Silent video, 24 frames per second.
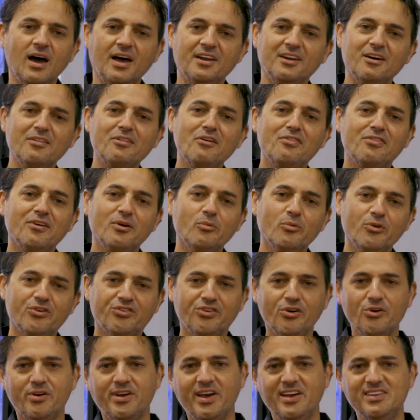Another thing we're
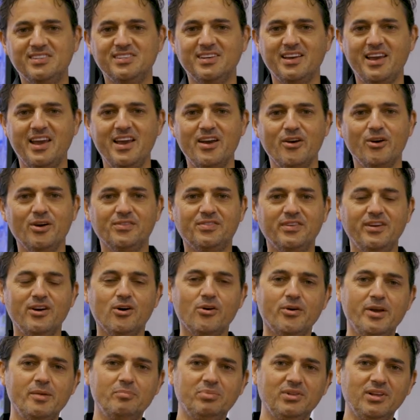showcasing here at the
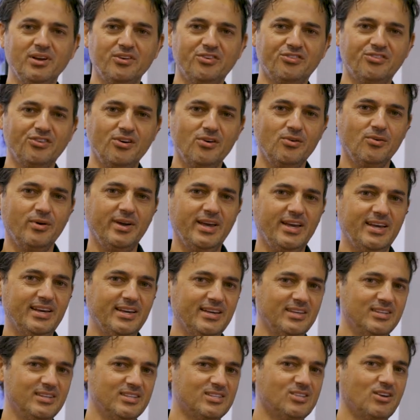RE Plus show
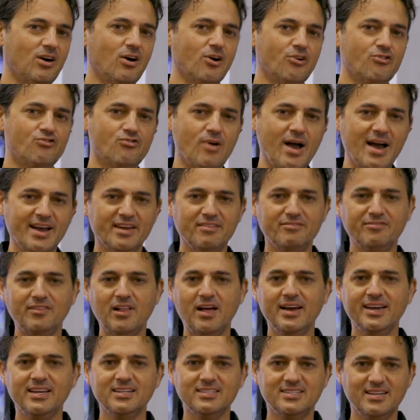is our
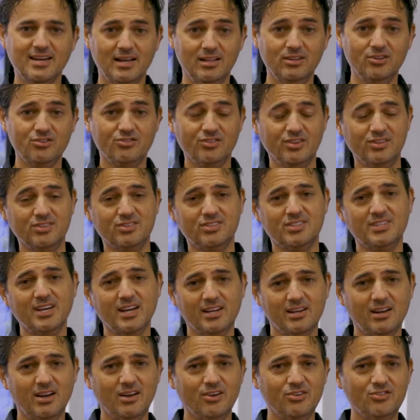Dragonfly intelligence
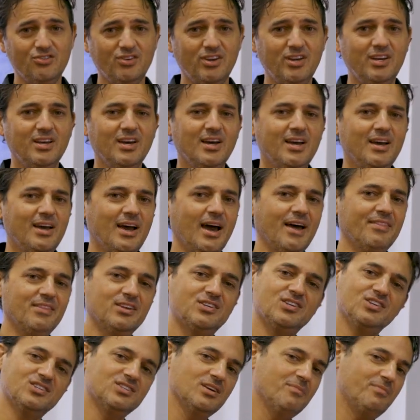technology. And
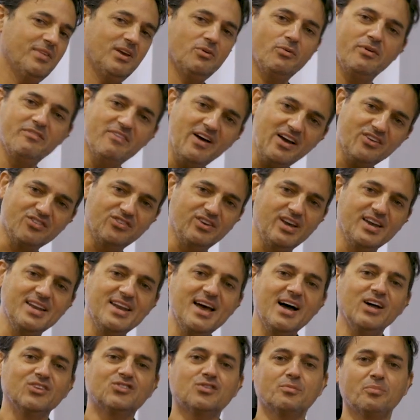this is something we've actually
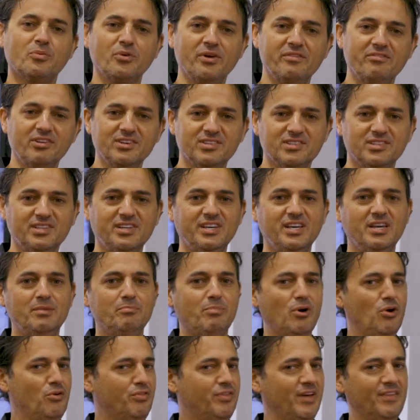announced previously,
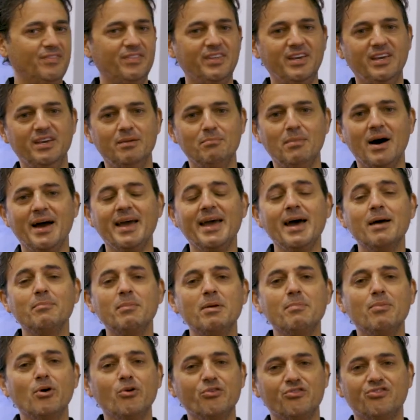both at the
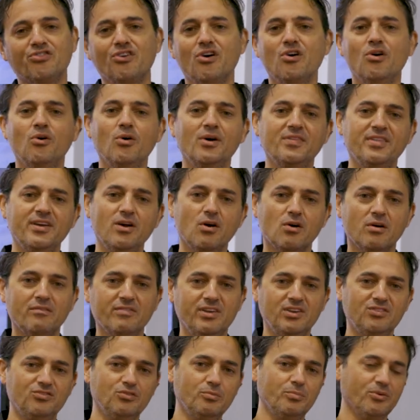Miami Boat Show and the
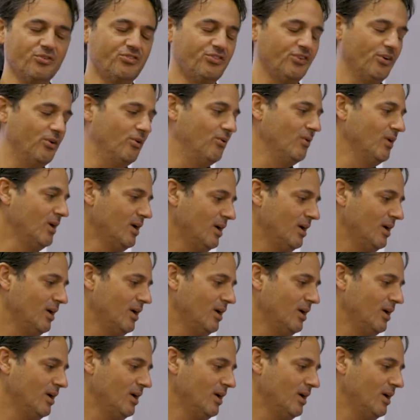RV Super Show.